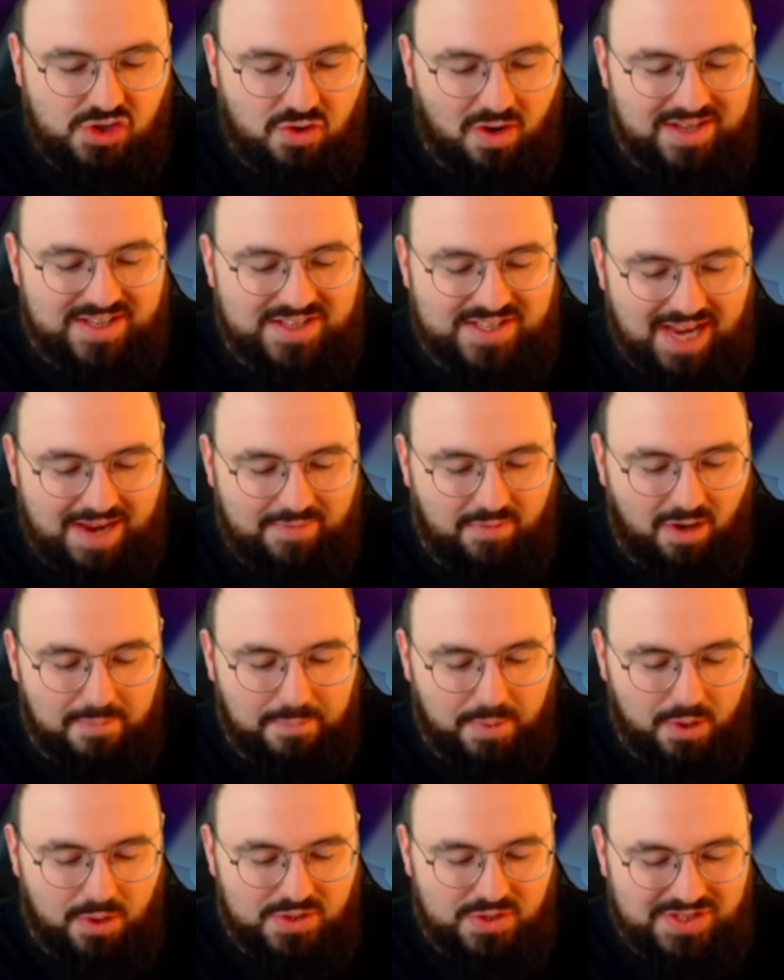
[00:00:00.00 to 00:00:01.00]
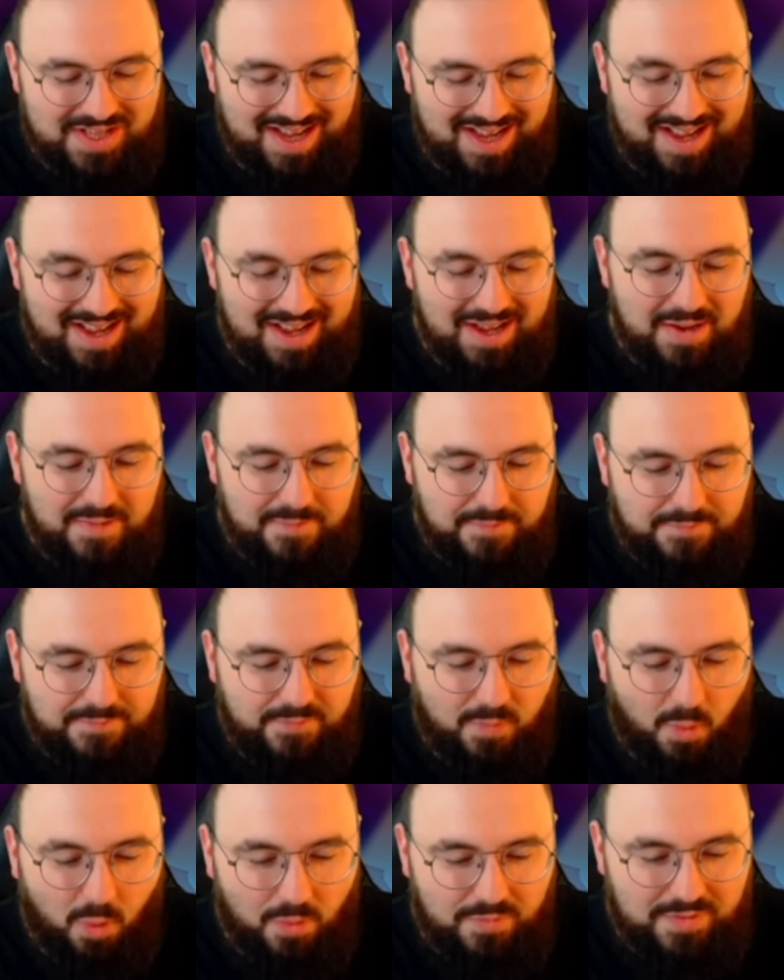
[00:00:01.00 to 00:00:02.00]
and save our booster
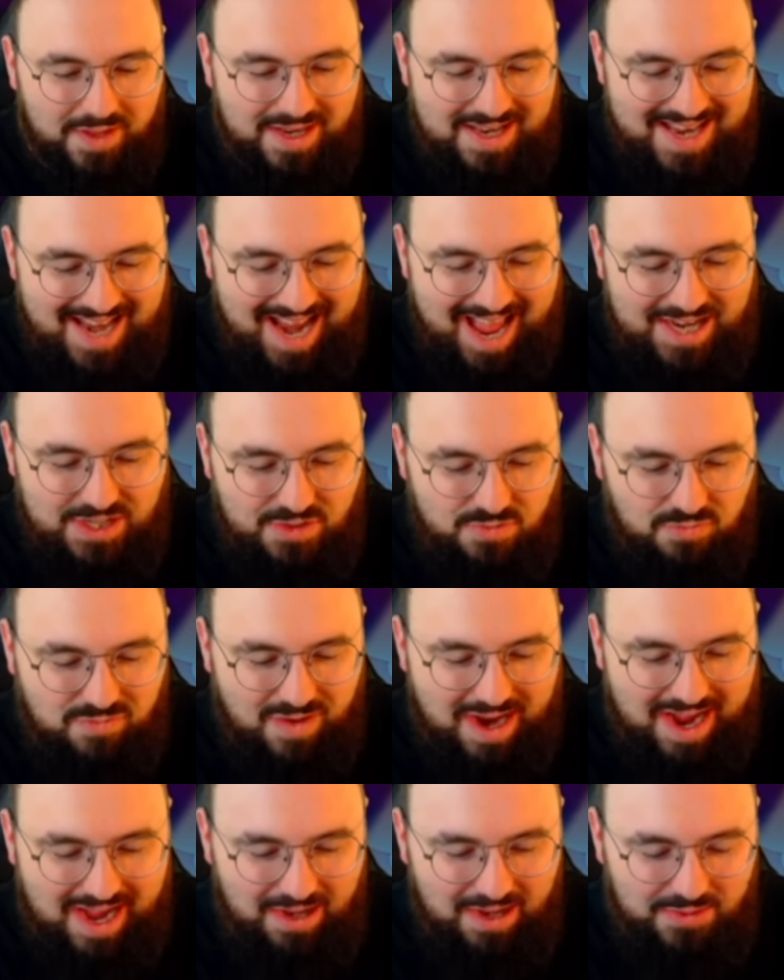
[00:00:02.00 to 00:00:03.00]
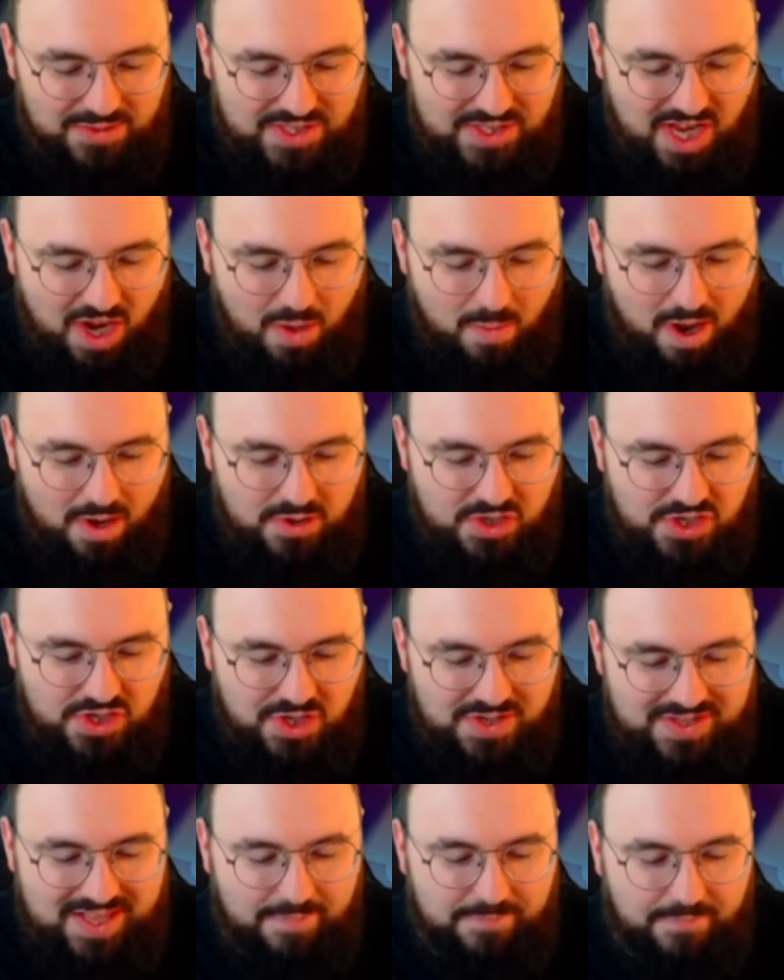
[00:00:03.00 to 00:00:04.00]
for the next round. So uh, just
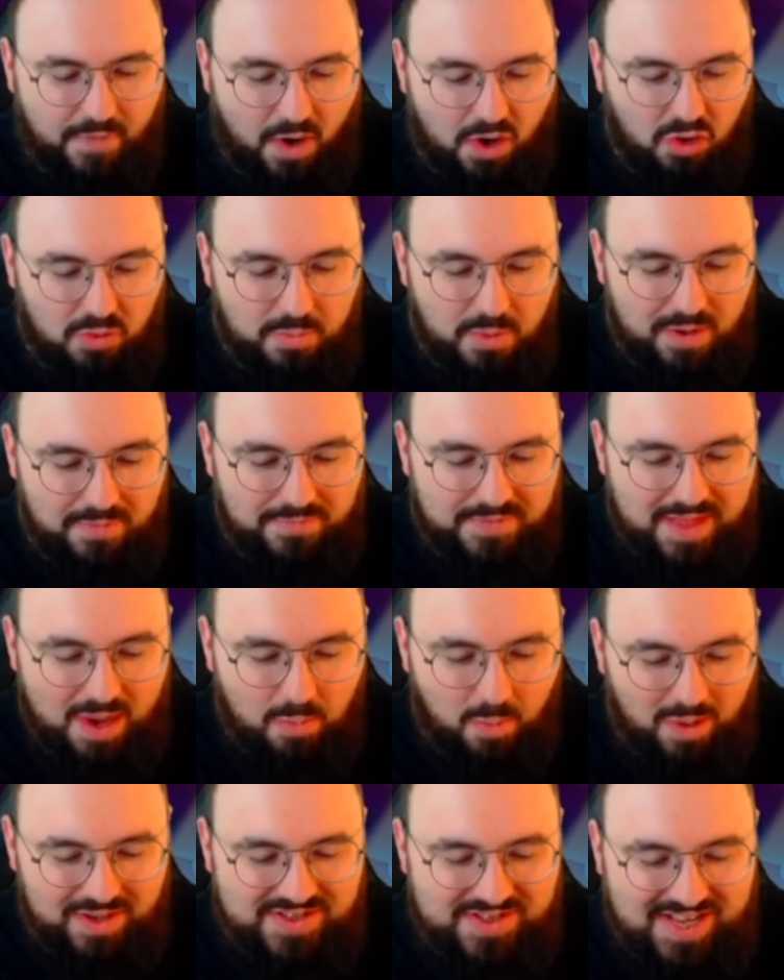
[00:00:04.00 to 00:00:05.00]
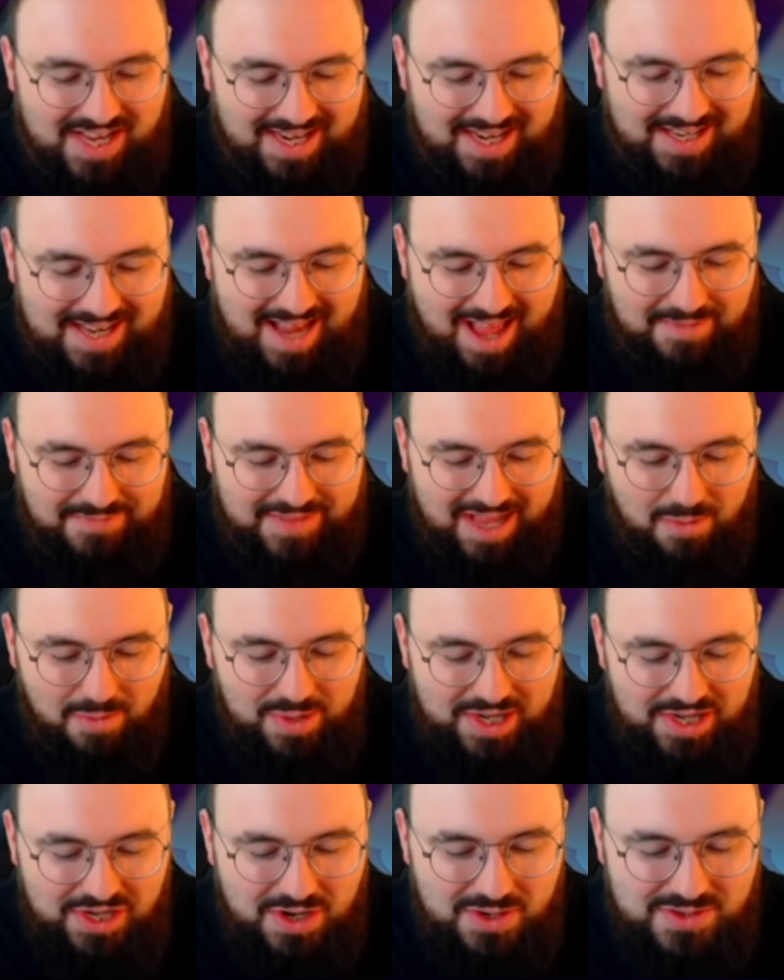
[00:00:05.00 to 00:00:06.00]
use that final move there. One second left, and
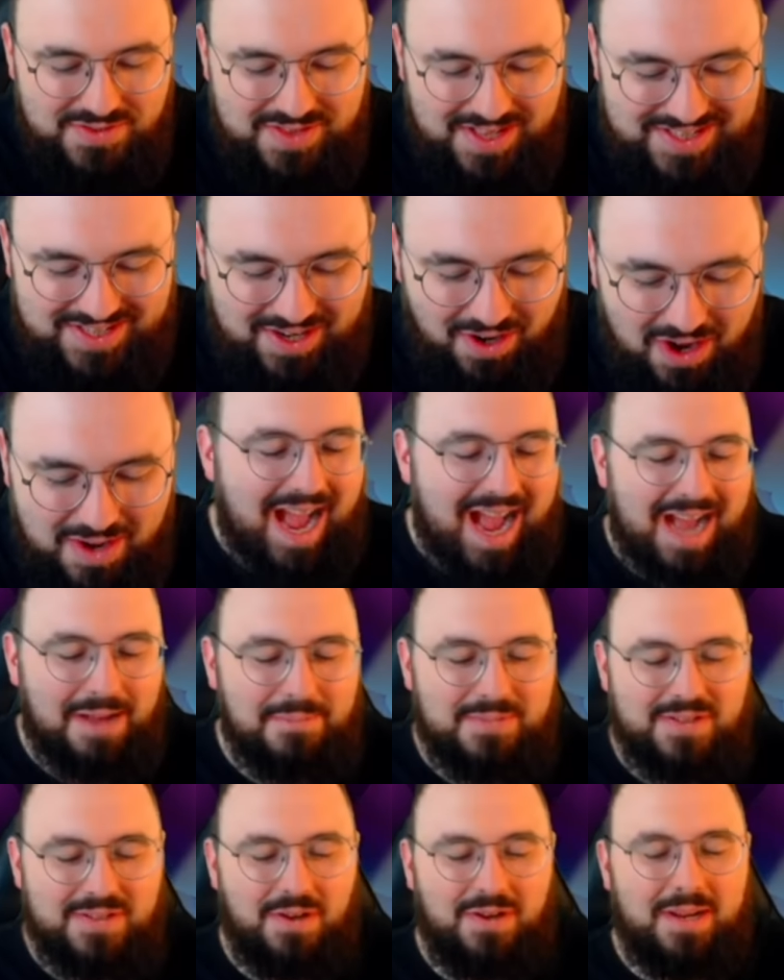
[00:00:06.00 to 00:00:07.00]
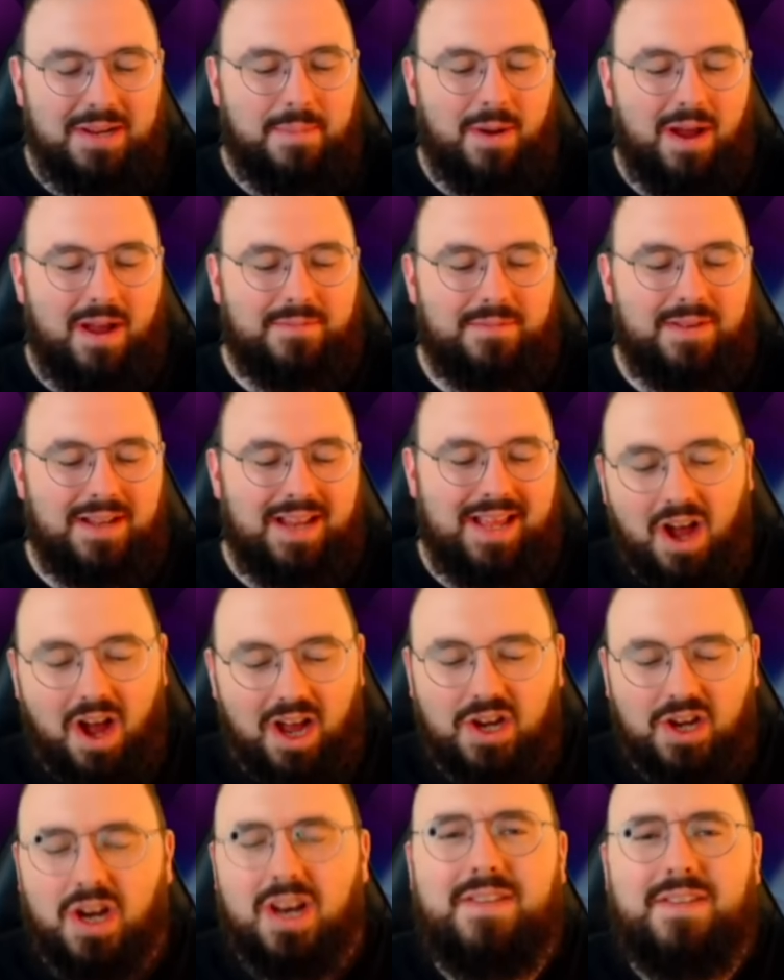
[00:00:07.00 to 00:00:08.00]
we use the time absolutely perfectly.
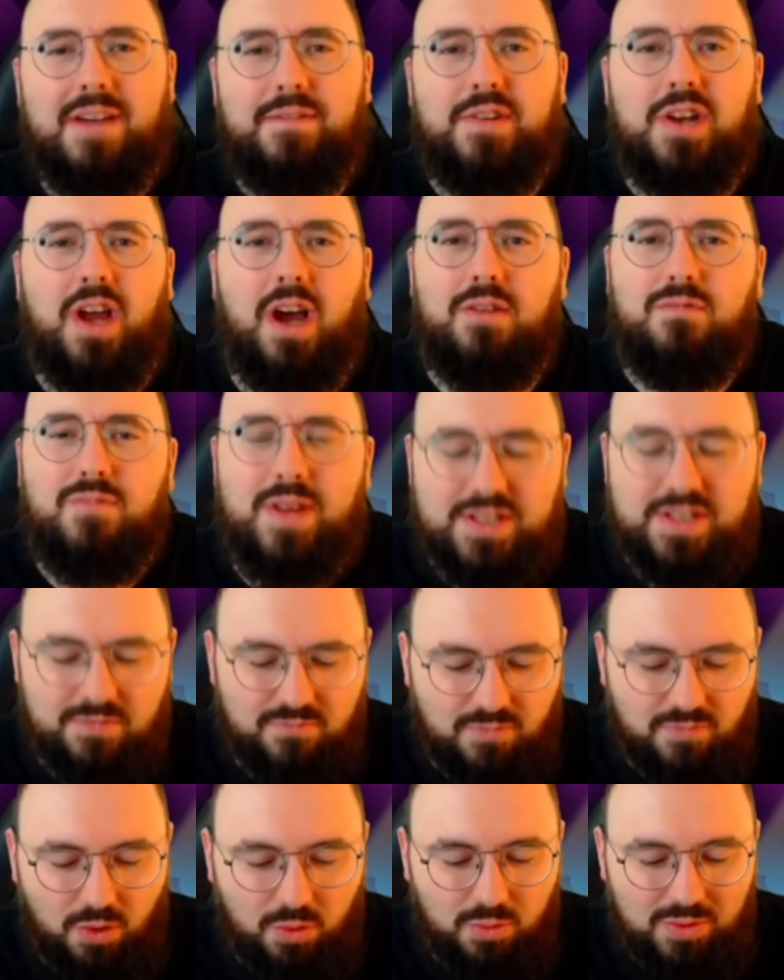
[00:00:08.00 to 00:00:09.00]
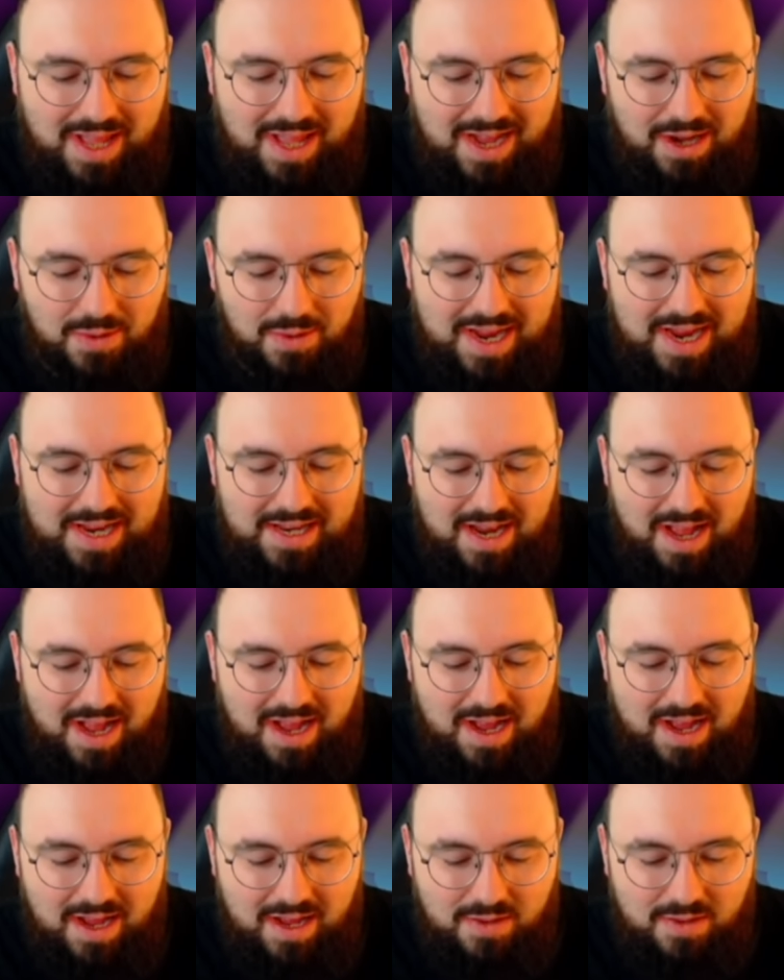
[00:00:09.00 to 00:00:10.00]
I kind of have an unwritten rule now in
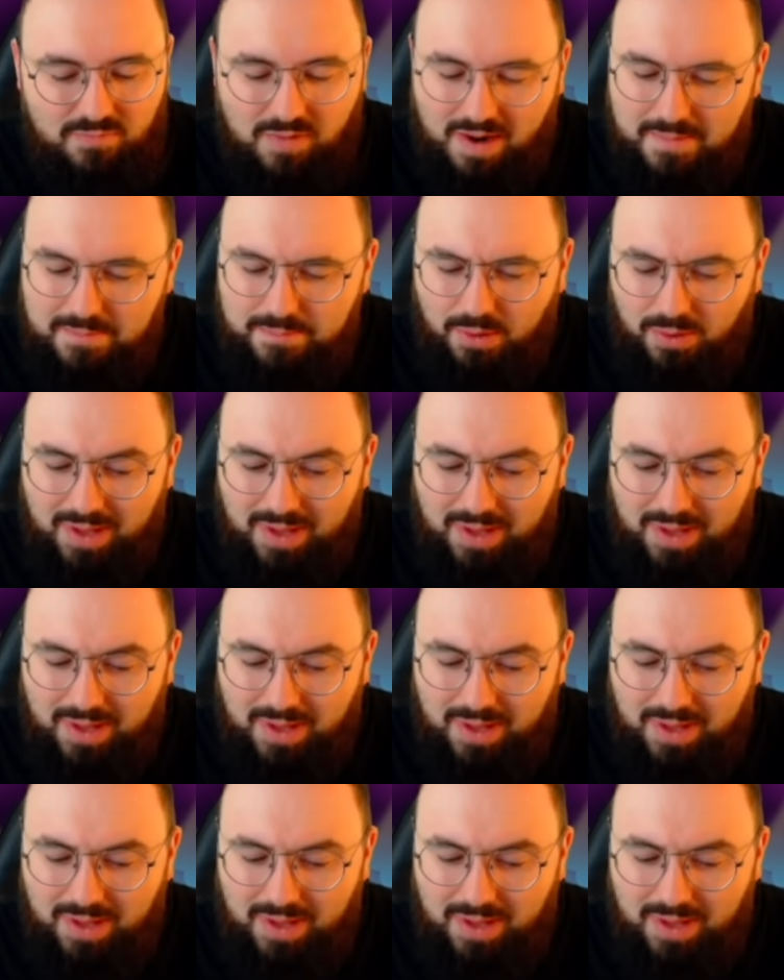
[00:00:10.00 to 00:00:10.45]
uh, Rumble,